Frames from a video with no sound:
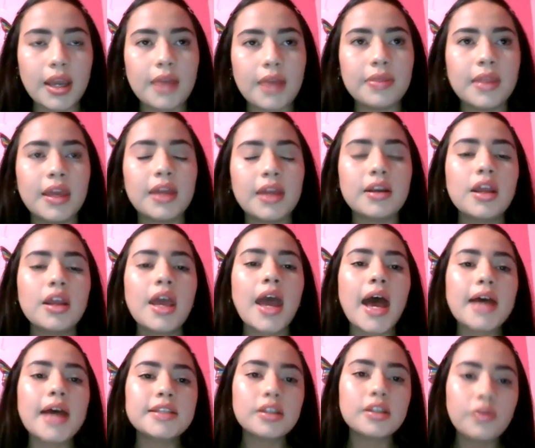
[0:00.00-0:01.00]
And then
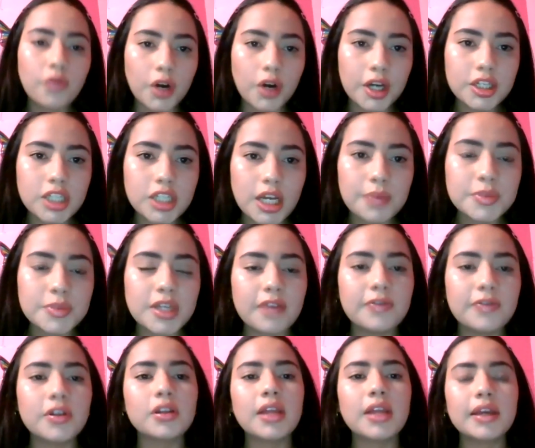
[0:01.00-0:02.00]
as of workshops, I
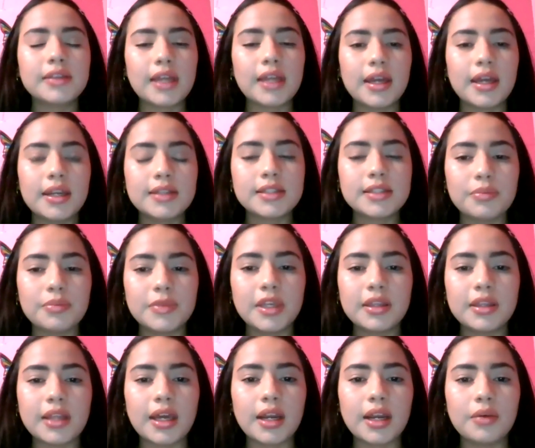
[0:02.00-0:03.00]
feel like that is
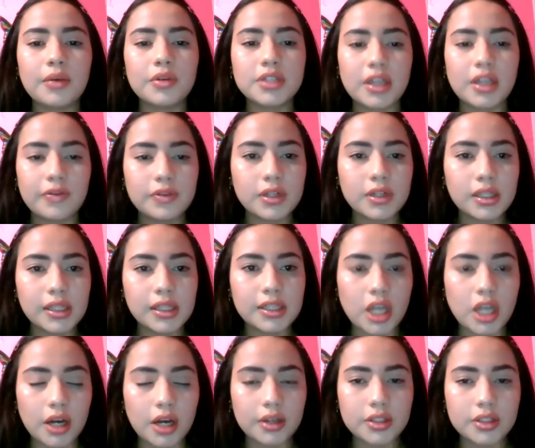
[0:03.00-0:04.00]
something that I would definitely
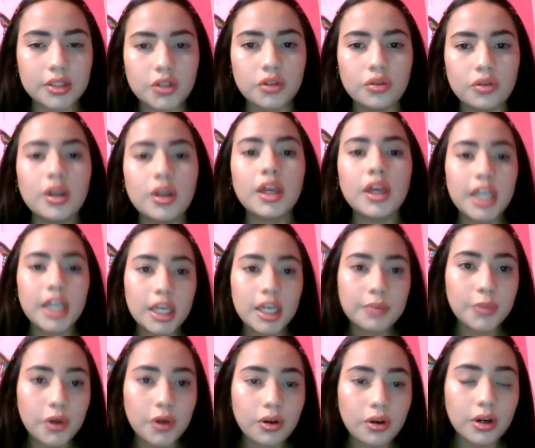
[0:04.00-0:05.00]
talk to
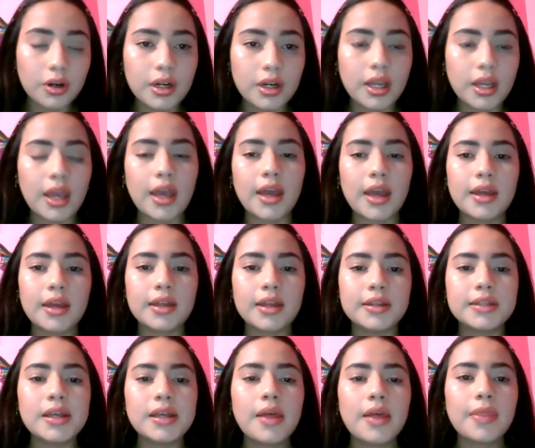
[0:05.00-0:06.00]
e-board
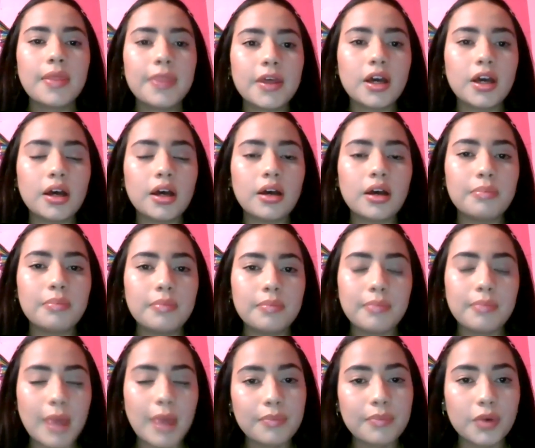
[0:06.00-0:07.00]
and the
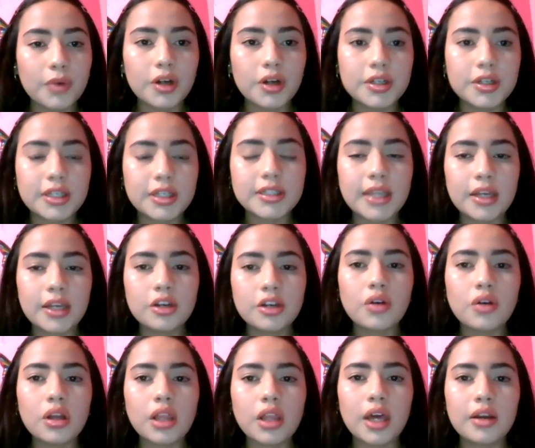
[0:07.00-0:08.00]
members, because I
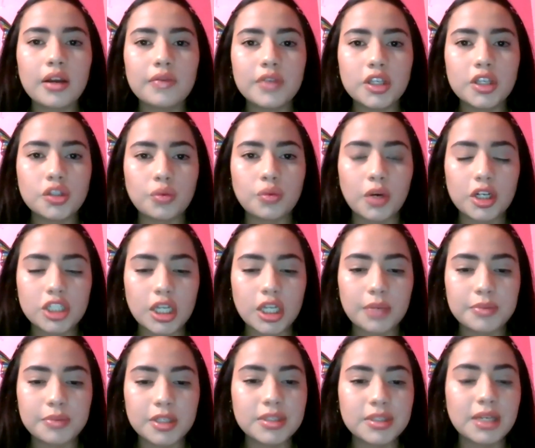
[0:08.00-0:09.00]
know a lot of these
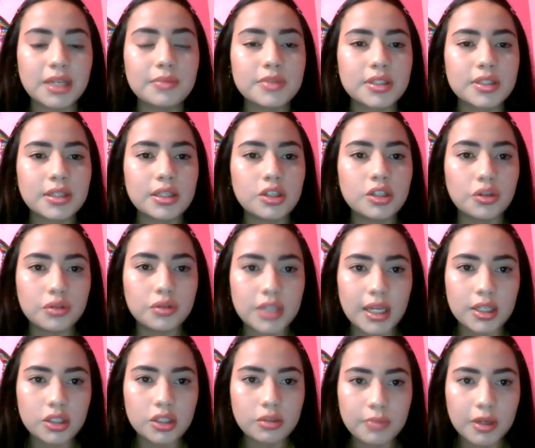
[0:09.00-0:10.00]
workshops sometimes do
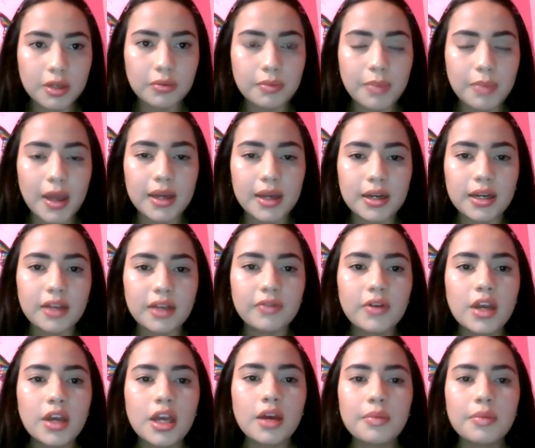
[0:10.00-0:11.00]
tend to be repetitive,
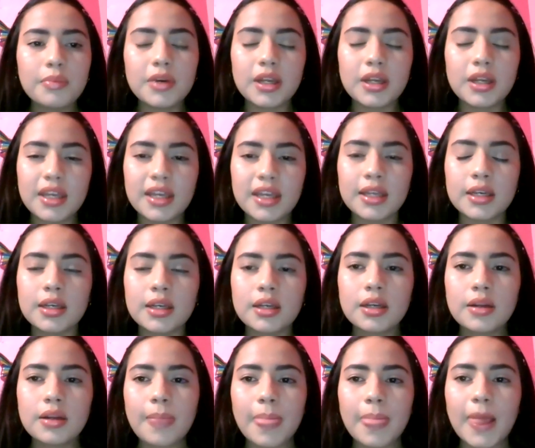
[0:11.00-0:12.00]
but
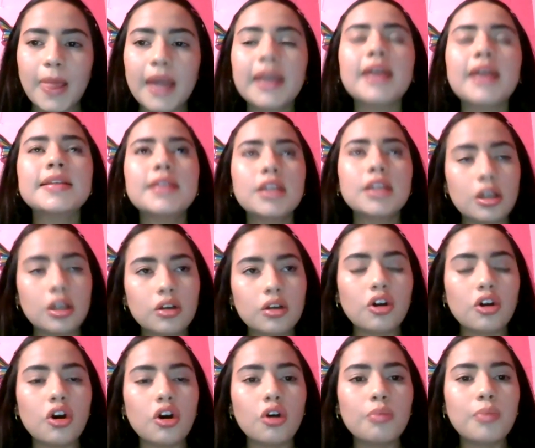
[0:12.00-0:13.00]
I guess it can
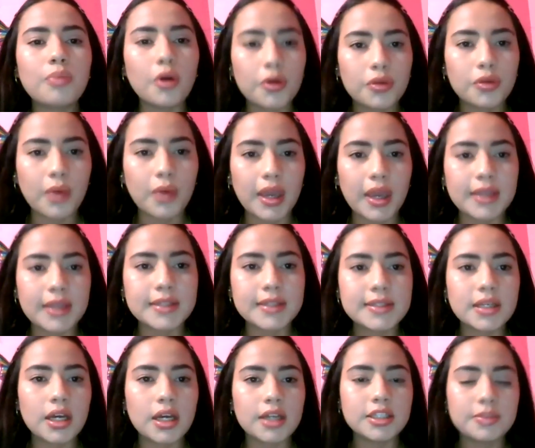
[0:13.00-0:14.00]
go both
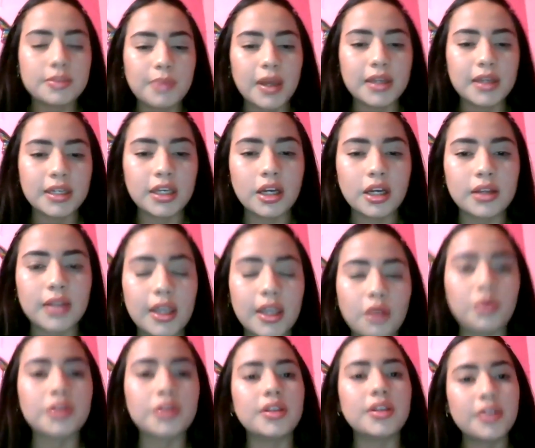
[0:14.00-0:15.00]
ways depending on like
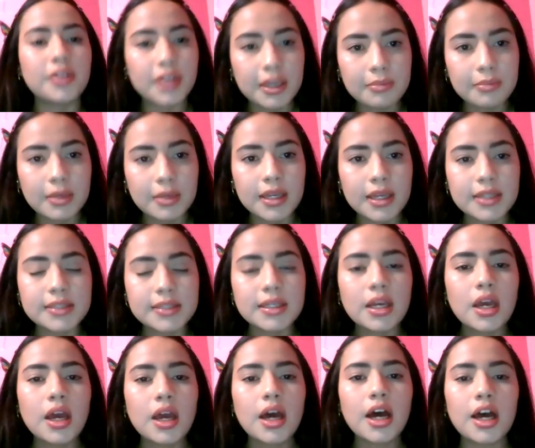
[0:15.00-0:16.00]
what the theme is,
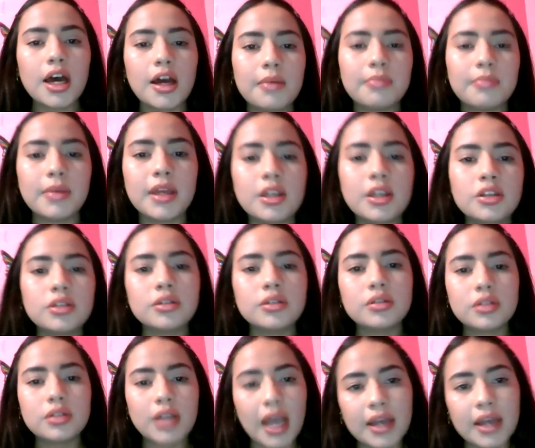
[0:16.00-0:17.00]
and
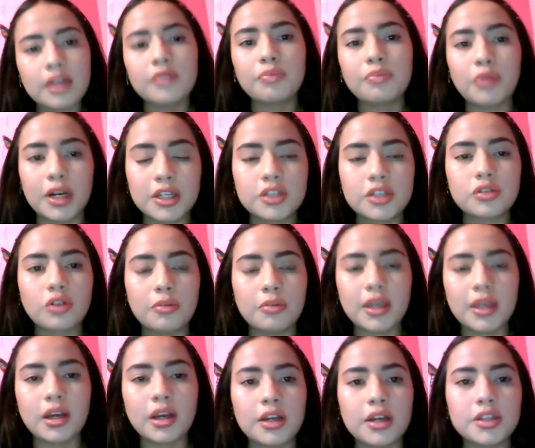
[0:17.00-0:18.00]
kind of
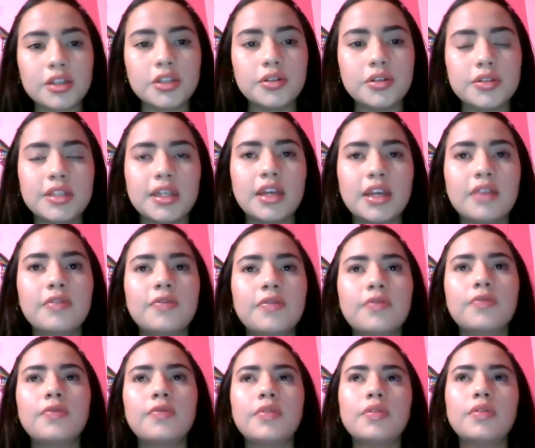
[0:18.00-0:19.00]
brainstorming on to see if
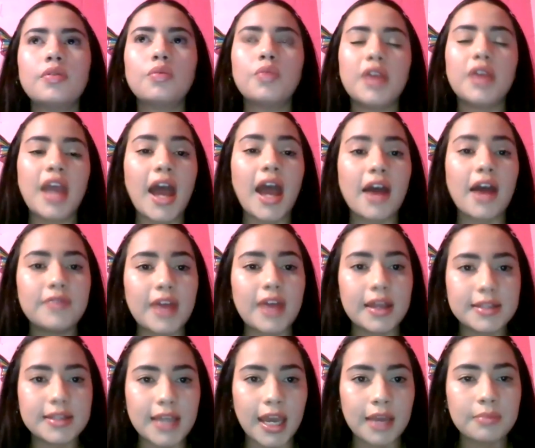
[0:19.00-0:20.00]
we have
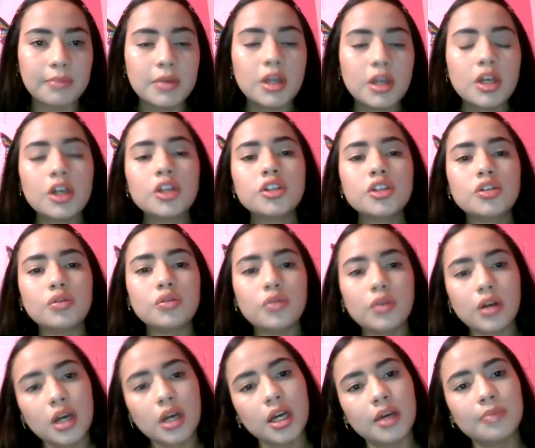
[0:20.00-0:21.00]
that time
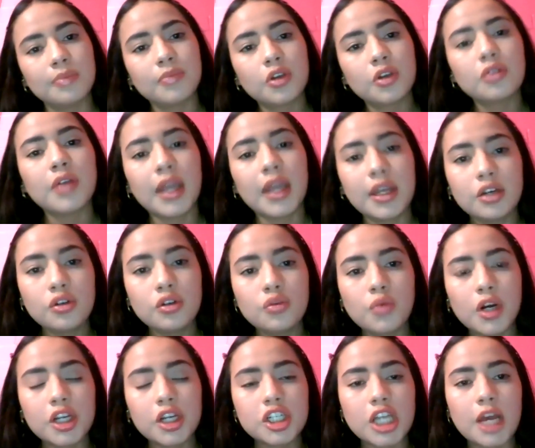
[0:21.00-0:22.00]
to create new
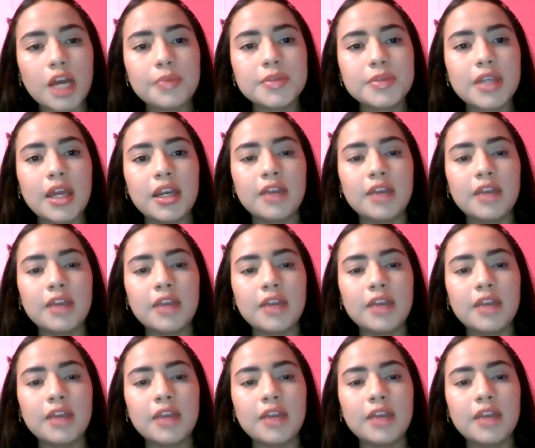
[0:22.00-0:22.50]
workshops, and